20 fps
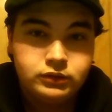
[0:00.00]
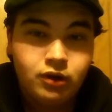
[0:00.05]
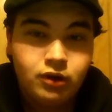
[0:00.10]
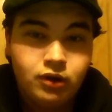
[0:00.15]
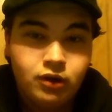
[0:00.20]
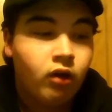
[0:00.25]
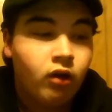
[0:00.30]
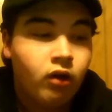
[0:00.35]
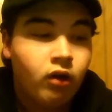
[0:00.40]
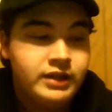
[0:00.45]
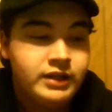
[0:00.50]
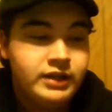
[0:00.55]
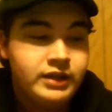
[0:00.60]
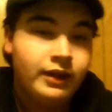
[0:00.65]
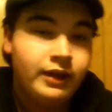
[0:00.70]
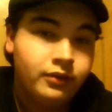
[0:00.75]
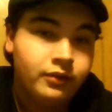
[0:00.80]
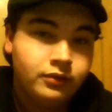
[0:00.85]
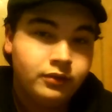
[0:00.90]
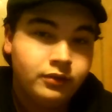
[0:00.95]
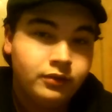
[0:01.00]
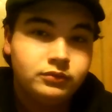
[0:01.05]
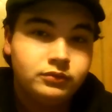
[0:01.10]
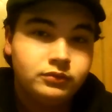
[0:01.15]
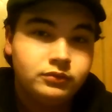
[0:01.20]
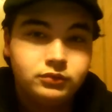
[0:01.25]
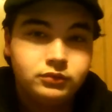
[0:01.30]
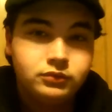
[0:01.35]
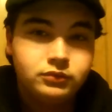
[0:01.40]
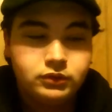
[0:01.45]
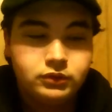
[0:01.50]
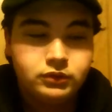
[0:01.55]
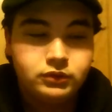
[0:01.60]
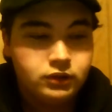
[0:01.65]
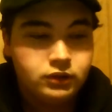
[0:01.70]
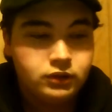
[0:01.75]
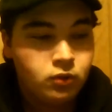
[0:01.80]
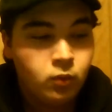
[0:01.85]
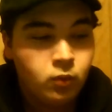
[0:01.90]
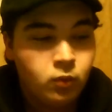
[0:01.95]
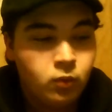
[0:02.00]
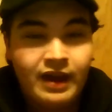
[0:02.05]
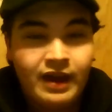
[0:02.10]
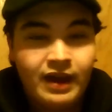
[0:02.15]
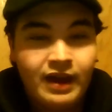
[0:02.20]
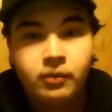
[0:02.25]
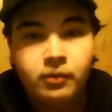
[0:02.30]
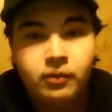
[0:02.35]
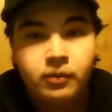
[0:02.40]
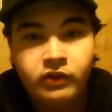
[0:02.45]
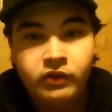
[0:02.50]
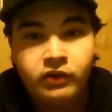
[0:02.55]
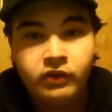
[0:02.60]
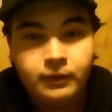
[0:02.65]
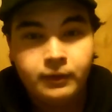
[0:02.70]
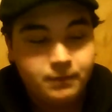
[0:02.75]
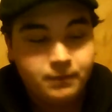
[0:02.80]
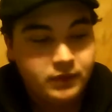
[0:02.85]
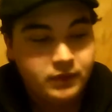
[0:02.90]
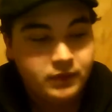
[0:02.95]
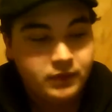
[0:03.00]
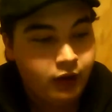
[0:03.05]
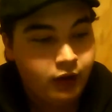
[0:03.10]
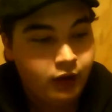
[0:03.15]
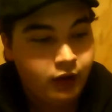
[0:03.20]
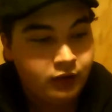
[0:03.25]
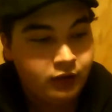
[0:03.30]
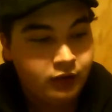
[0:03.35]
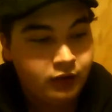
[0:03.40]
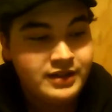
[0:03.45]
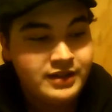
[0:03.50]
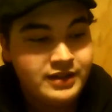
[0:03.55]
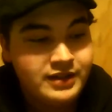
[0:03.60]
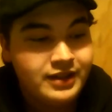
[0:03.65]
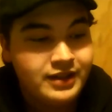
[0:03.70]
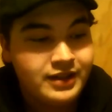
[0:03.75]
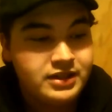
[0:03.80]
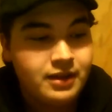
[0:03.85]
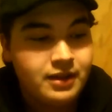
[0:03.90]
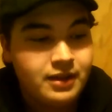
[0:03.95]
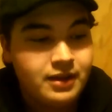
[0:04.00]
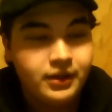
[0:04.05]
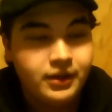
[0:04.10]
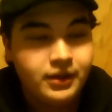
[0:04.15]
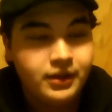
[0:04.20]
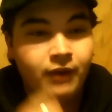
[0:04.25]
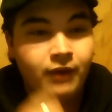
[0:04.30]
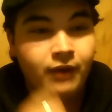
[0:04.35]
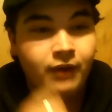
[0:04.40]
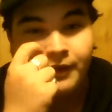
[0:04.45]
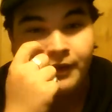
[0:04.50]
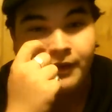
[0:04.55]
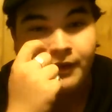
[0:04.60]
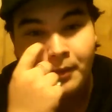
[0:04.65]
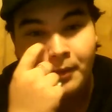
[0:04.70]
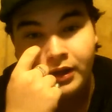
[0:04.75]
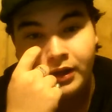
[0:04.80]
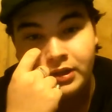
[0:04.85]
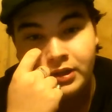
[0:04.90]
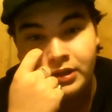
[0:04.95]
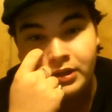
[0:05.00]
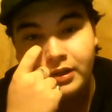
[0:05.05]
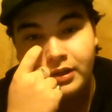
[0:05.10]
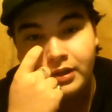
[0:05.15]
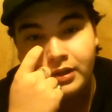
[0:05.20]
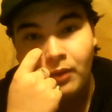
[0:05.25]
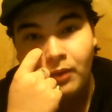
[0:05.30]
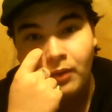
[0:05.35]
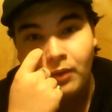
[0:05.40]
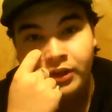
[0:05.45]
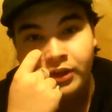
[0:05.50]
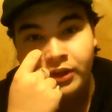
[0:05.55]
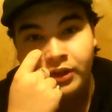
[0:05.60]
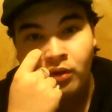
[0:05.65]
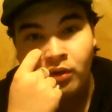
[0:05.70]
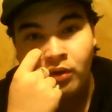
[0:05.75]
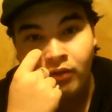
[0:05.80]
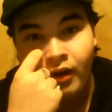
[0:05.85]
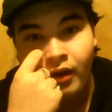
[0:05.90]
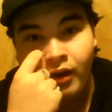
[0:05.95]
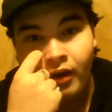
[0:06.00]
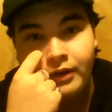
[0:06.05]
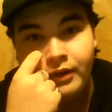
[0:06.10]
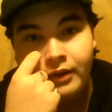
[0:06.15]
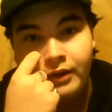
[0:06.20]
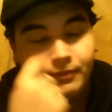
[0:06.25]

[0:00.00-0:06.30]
already did without the music. Because that is something, if I'm going to do this, I want to do it right.